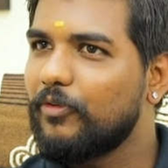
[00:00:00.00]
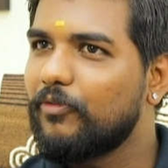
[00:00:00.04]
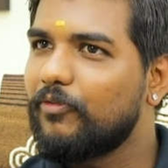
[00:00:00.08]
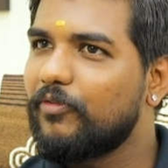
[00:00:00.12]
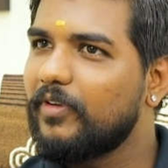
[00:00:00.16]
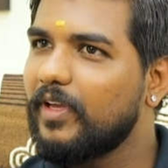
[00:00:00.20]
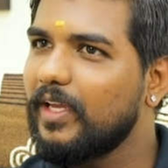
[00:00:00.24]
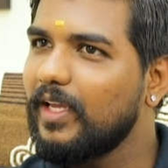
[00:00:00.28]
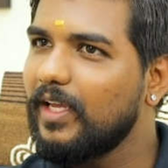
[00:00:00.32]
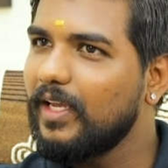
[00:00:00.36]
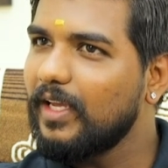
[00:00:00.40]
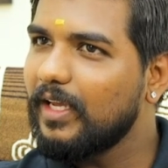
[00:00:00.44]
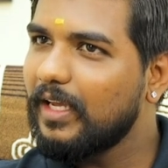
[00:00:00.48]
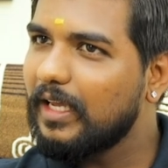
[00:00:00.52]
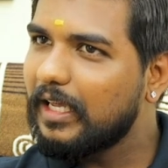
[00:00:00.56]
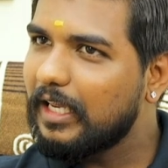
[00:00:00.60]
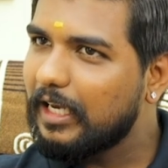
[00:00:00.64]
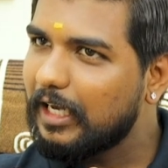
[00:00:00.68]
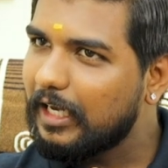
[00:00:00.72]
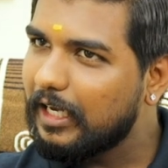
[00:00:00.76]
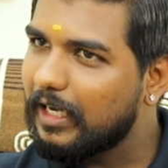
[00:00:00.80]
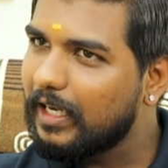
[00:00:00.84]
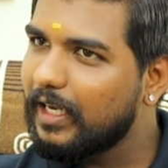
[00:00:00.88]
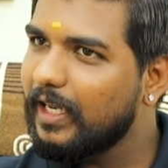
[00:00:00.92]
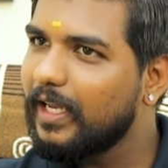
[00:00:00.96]
we
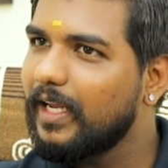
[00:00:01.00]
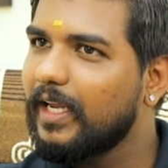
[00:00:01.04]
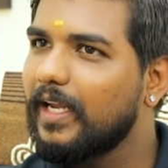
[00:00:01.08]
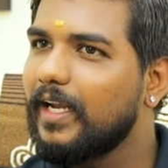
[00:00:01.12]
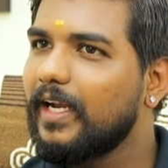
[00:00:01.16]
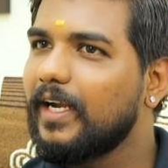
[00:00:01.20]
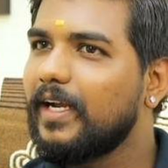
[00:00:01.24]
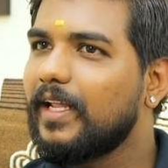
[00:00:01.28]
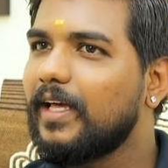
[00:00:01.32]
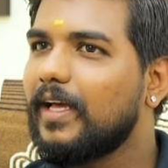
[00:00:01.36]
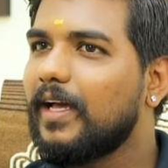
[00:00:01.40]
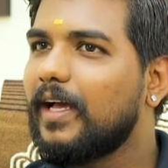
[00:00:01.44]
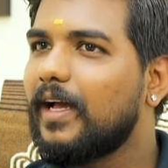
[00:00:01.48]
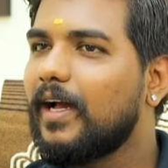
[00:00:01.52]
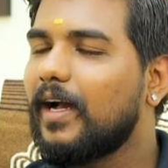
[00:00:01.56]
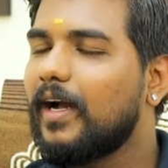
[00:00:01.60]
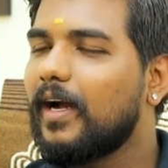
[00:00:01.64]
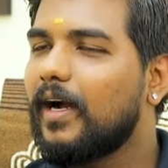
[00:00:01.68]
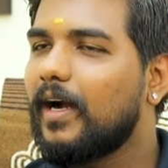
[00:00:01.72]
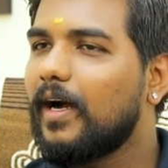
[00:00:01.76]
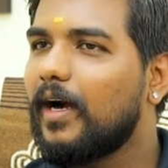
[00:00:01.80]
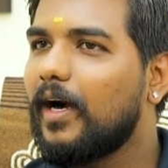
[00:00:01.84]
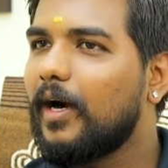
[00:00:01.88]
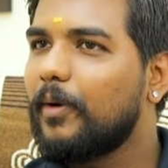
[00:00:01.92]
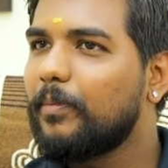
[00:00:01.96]
need
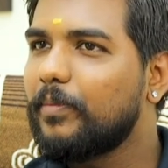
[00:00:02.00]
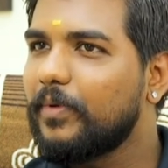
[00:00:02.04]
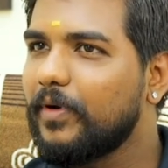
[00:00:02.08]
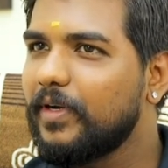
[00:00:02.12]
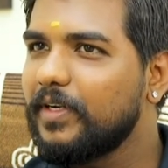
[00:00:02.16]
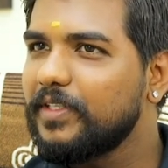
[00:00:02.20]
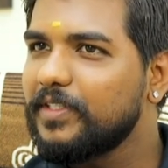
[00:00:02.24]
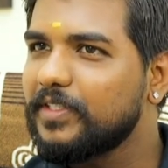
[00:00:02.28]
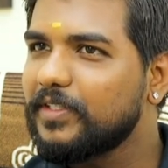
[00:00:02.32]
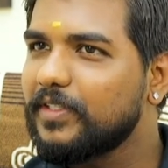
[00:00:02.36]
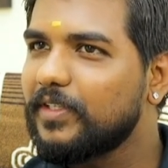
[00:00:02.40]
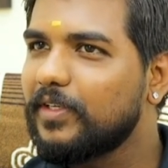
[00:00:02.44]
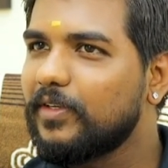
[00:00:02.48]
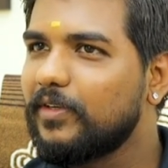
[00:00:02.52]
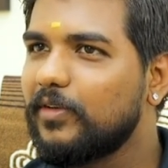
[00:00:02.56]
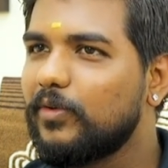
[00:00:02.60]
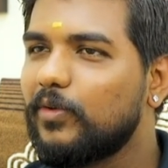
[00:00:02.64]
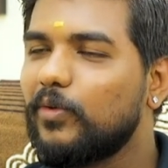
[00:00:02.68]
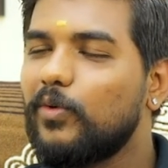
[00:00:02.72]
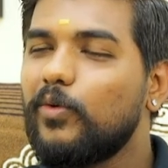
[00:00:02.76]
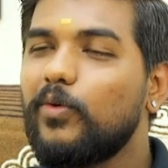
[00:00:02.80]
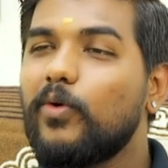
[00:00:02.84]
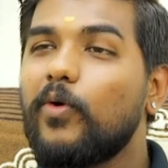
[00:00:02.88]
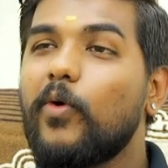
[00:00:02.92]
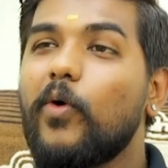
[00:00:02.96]
a person
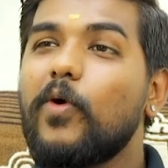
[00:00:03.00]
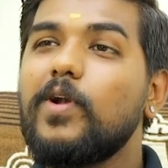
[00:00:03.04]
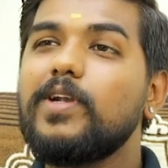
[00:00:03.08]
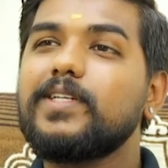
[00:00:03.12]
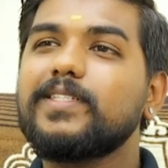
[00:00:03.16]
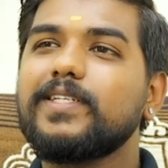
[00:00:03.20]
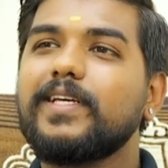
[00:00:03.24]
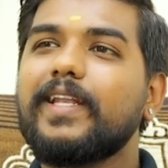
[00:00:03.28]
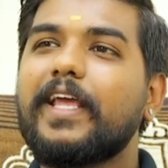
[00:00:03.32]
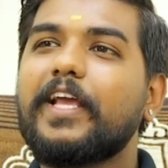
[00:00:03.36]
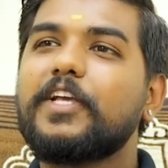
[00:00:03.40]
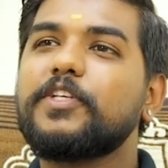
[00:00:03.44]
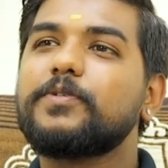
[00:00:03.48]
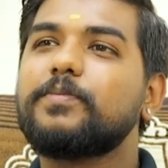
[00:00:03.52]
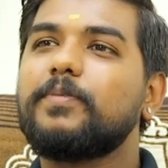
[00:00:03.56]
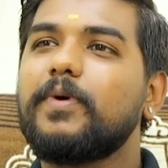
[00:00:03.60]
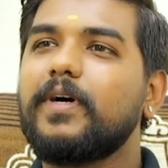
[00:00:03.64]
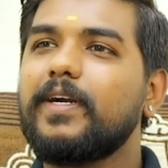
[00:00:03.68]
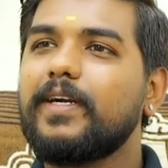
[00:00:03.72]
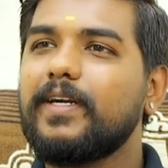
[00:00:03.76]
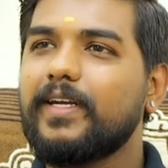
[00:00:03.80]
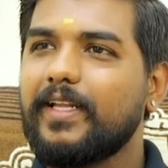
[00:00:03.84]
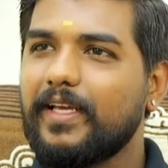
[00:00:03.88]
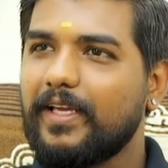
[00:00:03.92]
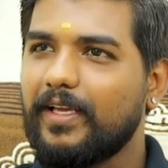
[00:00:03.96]
who holds an
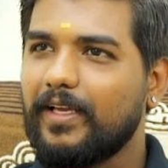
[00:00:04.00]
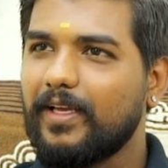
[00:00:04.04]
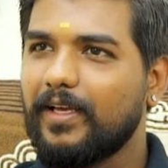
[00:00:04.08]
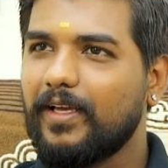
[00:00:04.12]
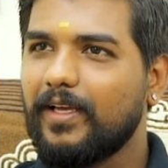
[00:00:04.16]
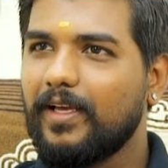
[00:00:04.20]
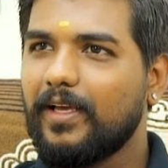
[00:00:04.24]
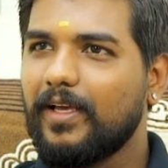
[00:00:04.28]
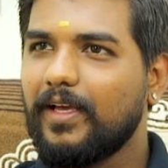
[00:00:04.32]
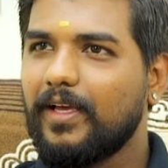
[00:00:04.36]
expertise